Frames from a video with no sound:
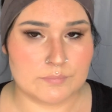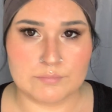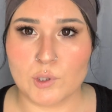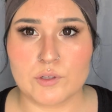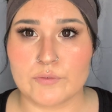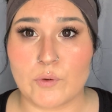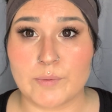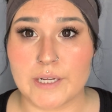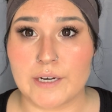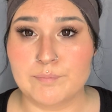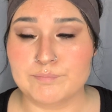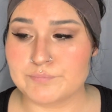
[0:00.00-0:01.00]
Both of them
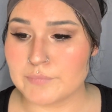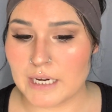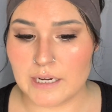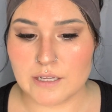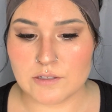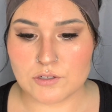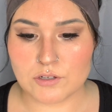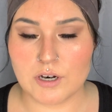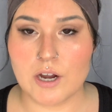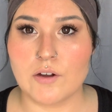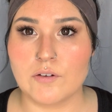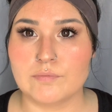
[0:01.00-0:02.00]
did. And so
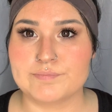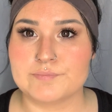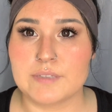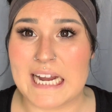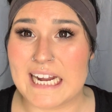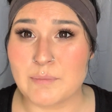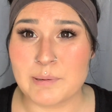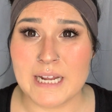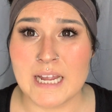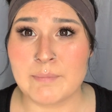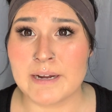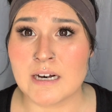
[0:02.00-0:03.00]
now I had to put a
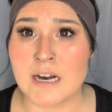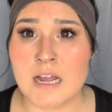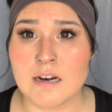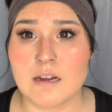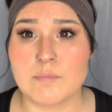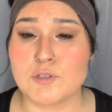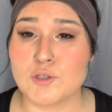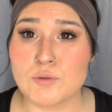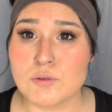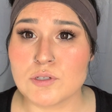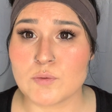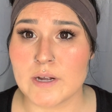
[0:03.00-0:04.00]
headband on. I'm
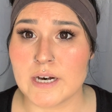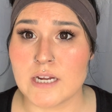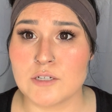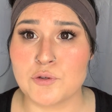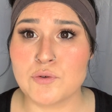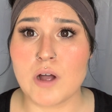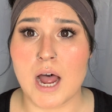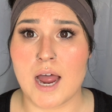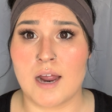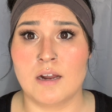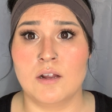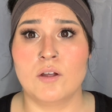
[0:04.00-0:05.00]
too sweaty, too hot.